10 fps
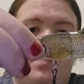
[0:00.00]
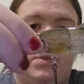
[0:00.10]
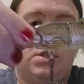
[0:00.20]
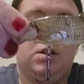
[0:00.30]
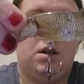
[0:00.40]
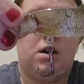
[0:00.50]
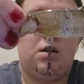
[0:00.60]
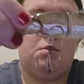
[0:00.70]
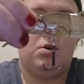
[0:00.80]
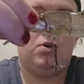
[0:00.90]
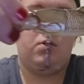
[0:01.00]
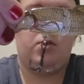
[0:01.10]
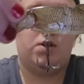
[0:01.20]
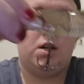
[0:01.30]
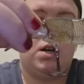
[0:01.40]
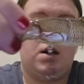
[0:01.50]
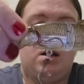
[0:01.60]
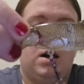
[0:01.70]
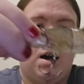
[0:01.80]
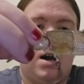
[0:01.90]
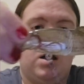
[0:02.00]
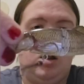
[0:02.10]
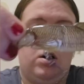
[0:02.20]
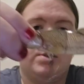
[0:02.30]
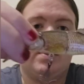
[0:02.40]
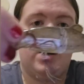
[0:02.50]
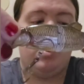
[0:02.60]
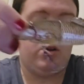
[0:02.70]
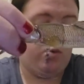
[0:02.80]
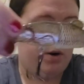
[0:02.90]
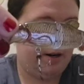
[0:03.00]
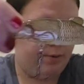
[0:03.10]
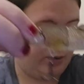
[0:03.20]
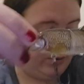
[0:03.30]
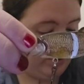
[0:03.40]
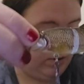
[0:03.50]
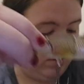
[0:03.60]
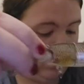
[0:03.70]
see, it moves. Yeah, I lost my other one. It was real